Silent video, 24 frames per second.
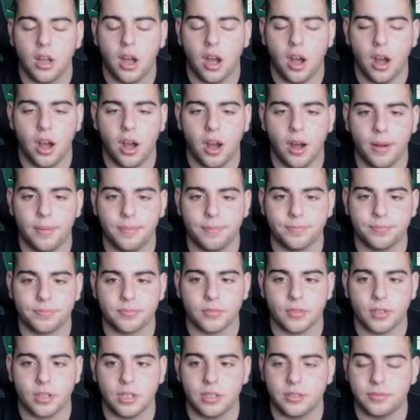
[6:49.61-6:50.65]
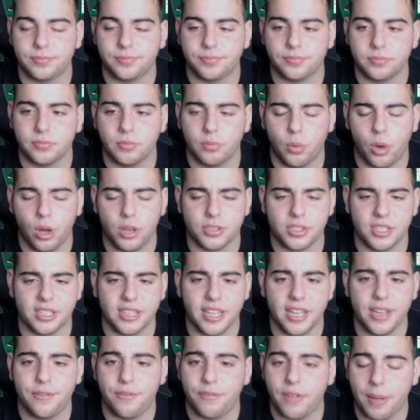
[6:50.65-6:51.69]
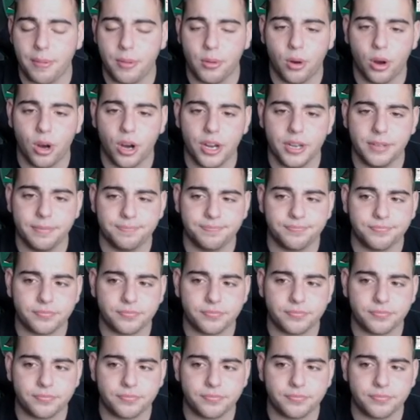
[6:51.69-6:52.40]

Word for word: Um, was it late February?